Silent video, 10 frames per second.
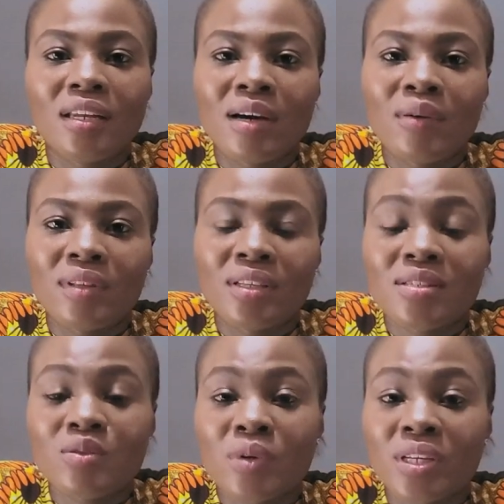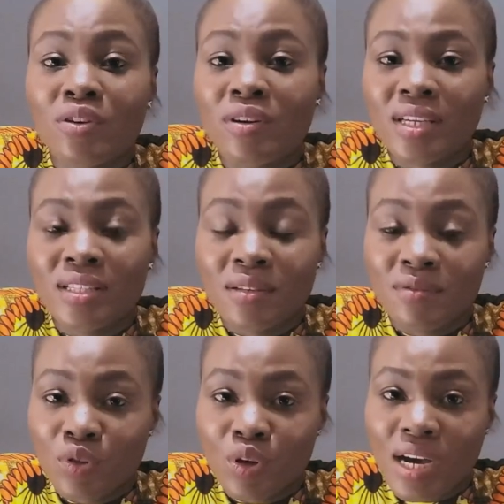Now, this is when your
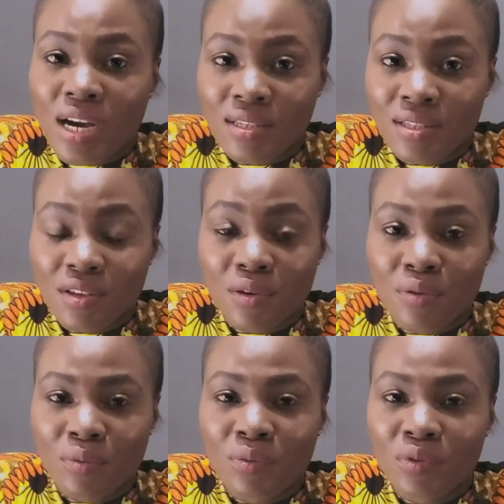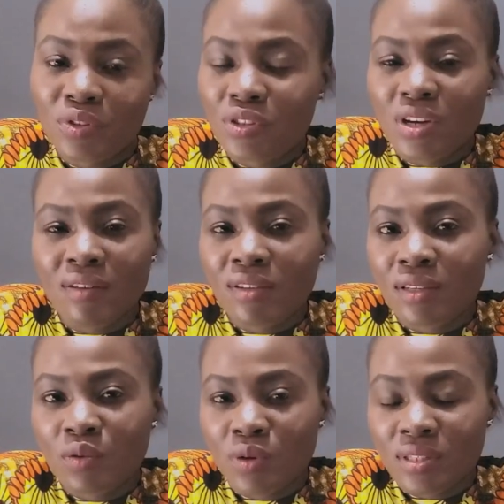interviewer asks you, Do you have
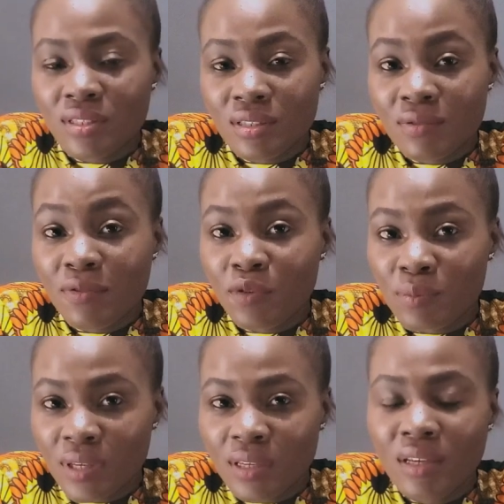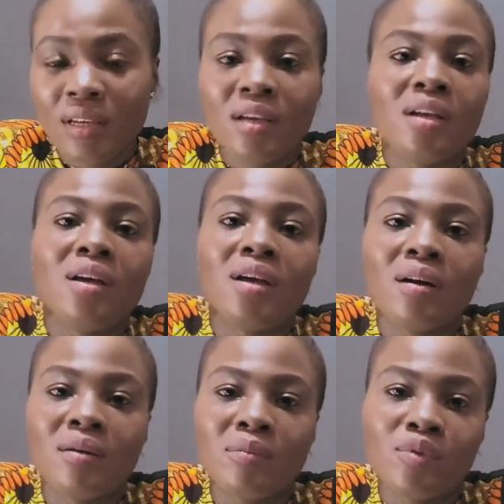any question for me?
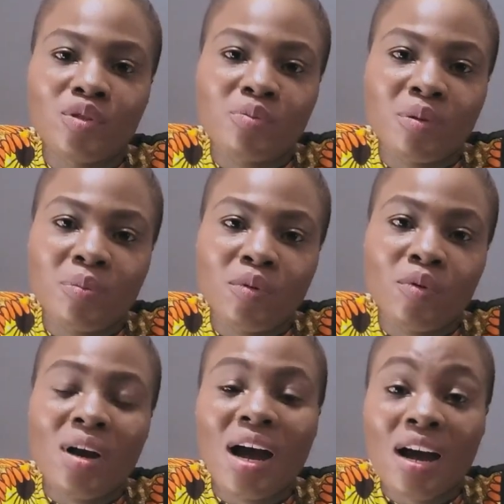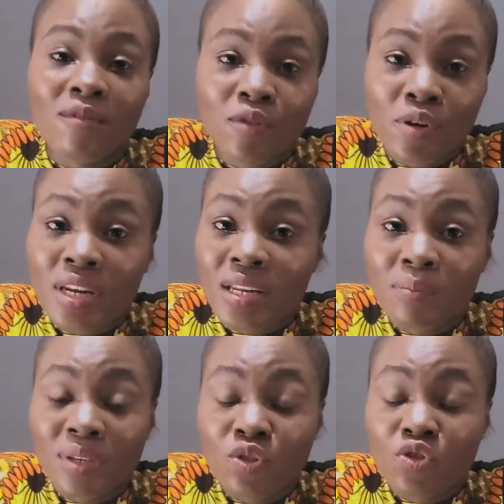Most people have
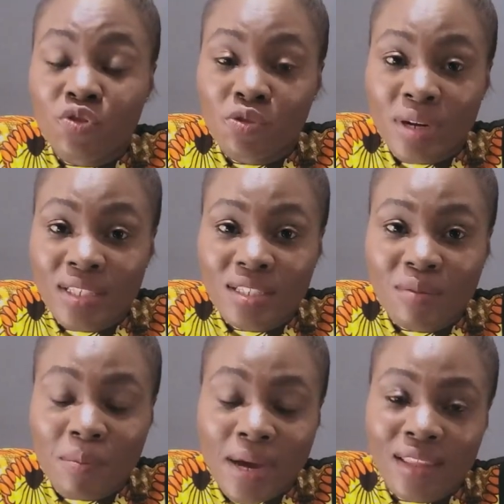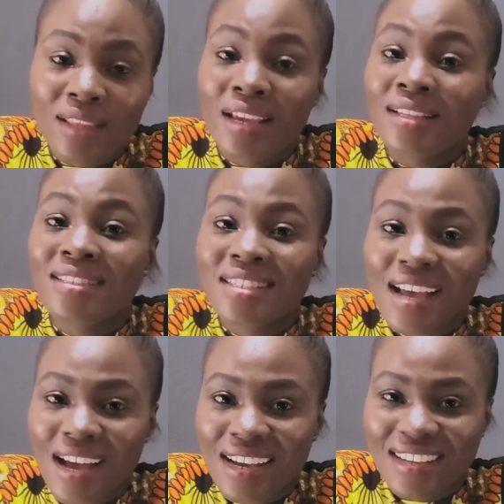already been stressed by the
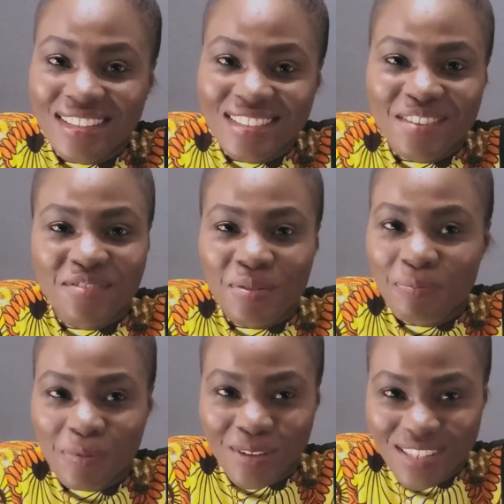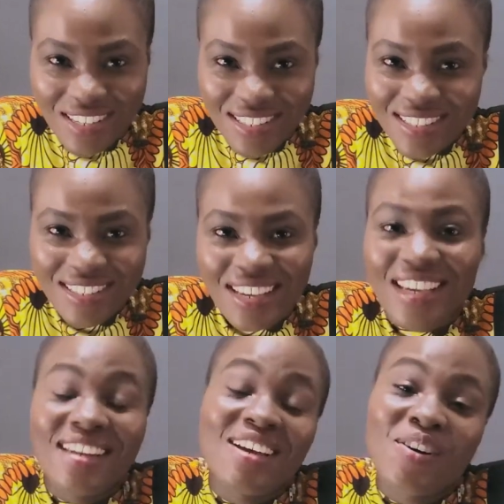entire interview
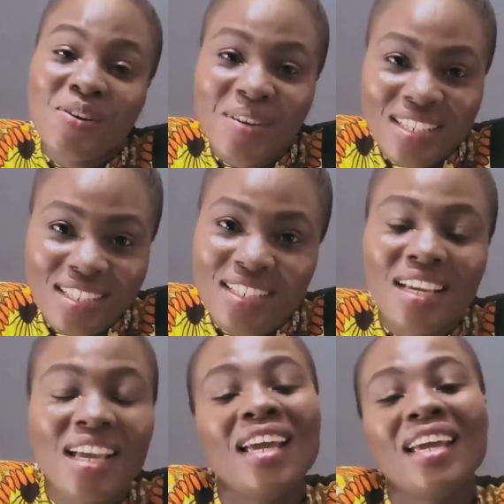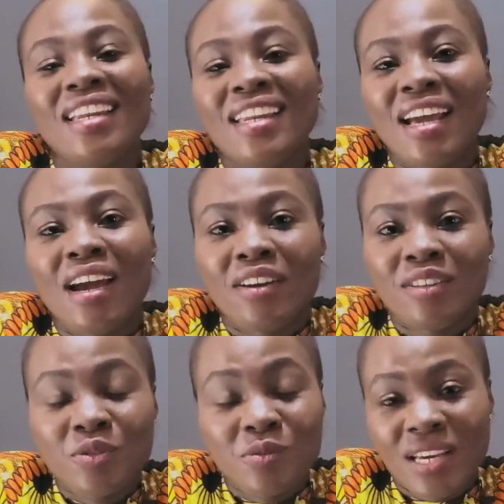process and are already in a
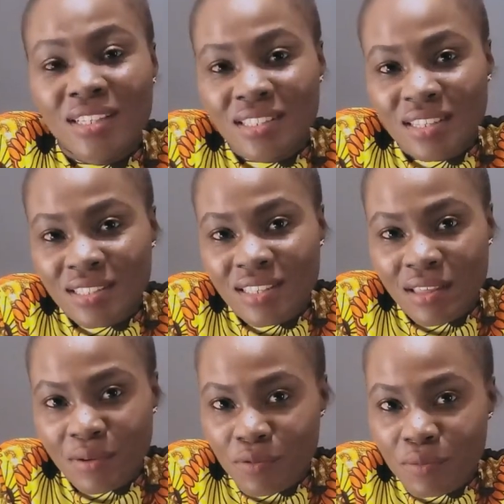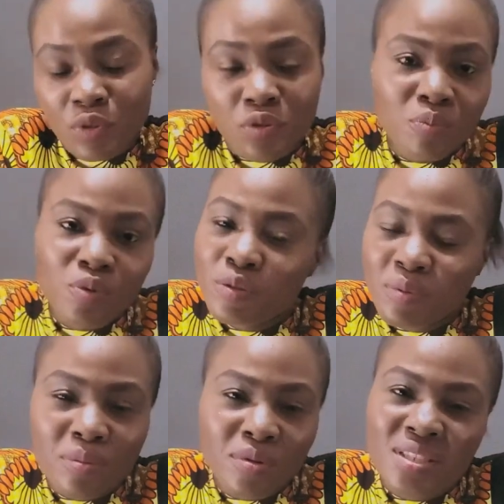hurry to exit the room. So,
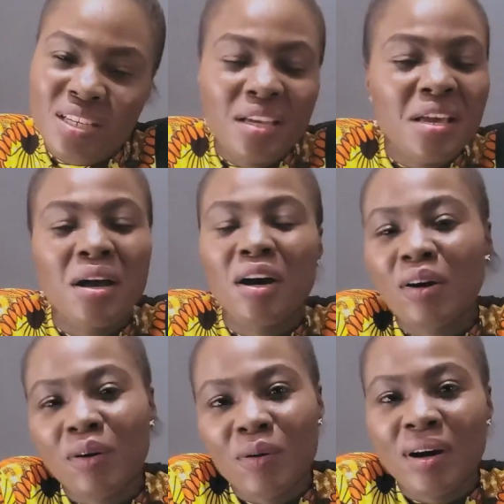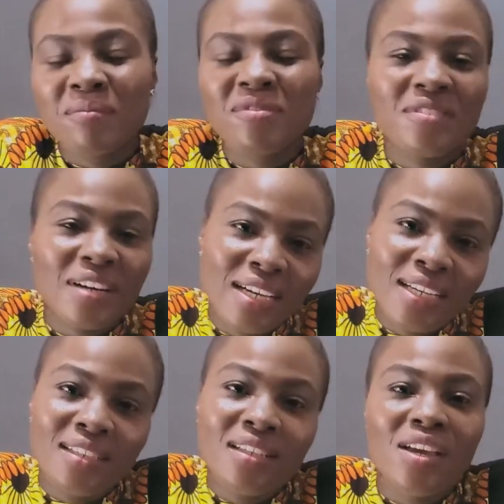most people say, Oh, I'm
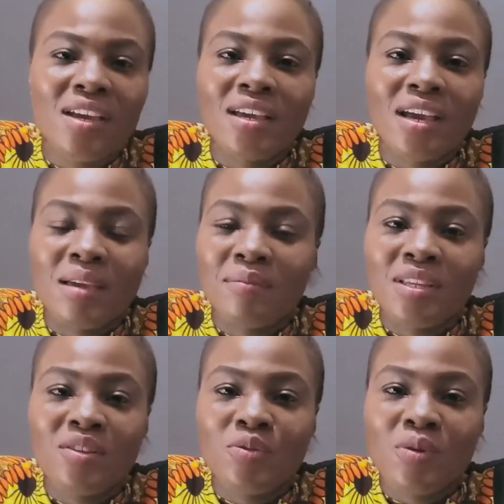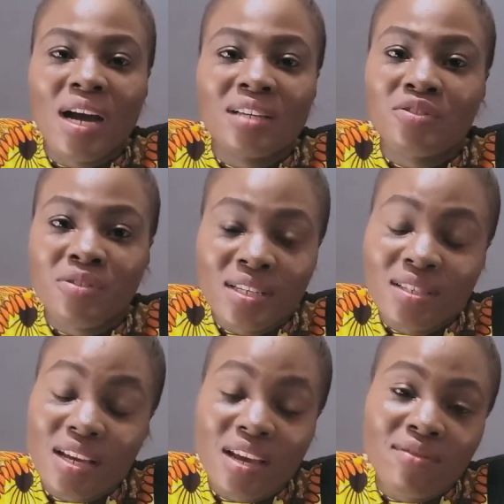fine. I mean, you
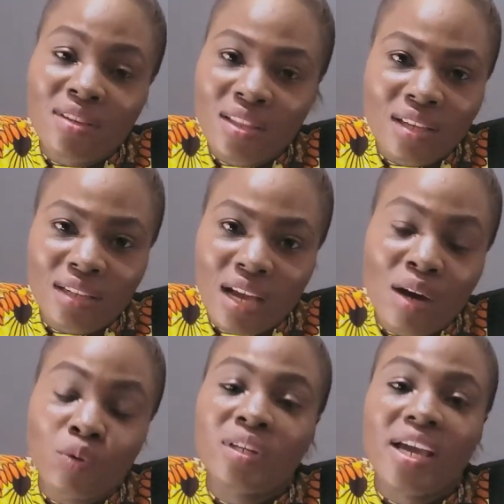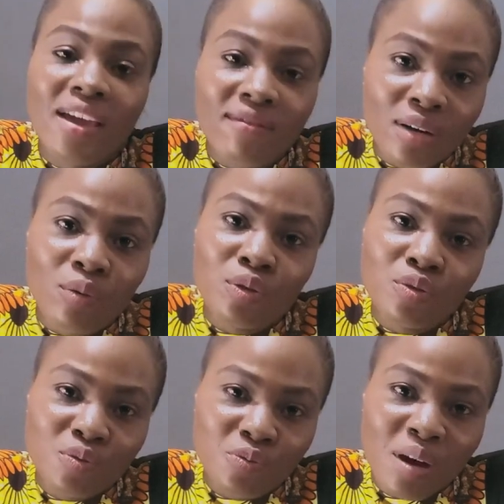addressed everything I would ever
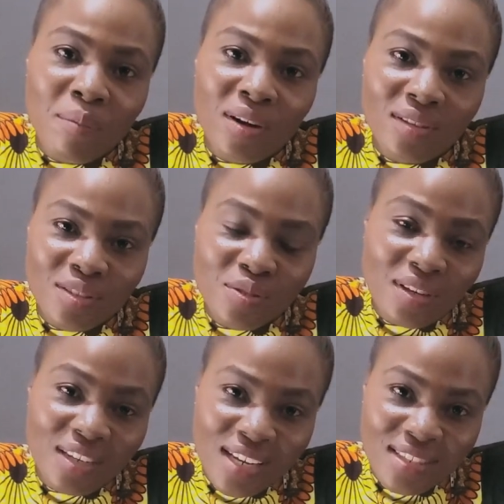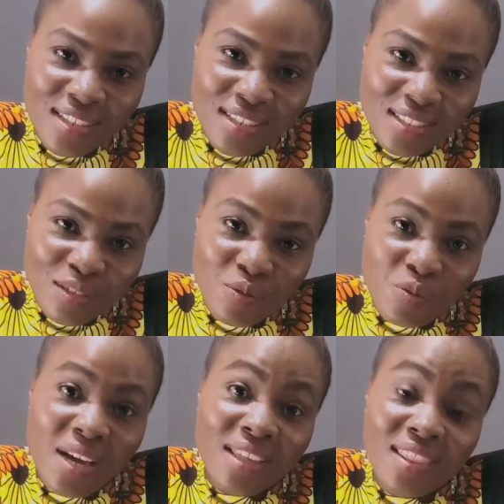want to know about this organization.
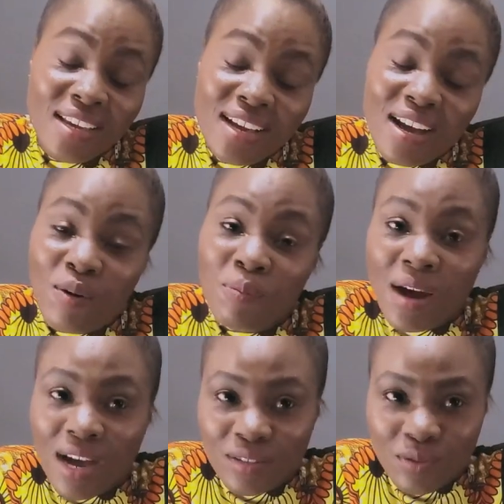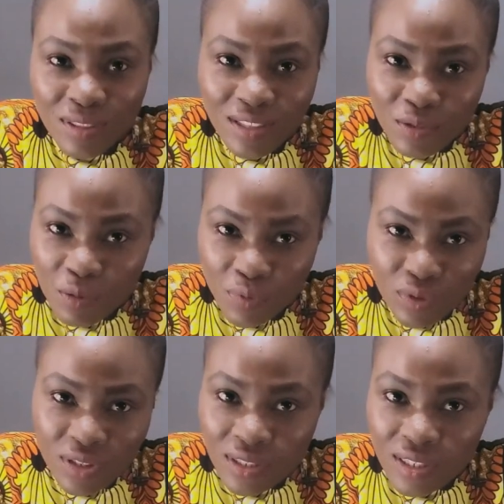So, I think I'll pass on this
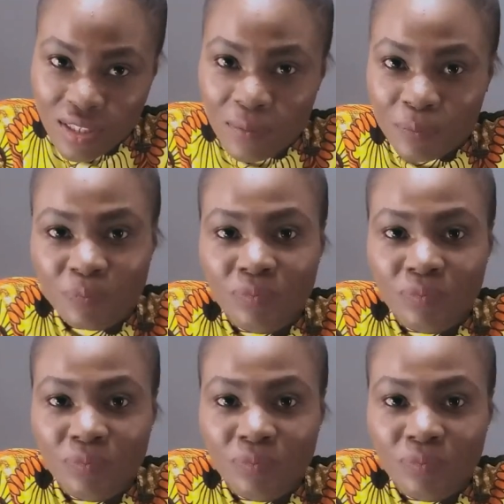opportunity.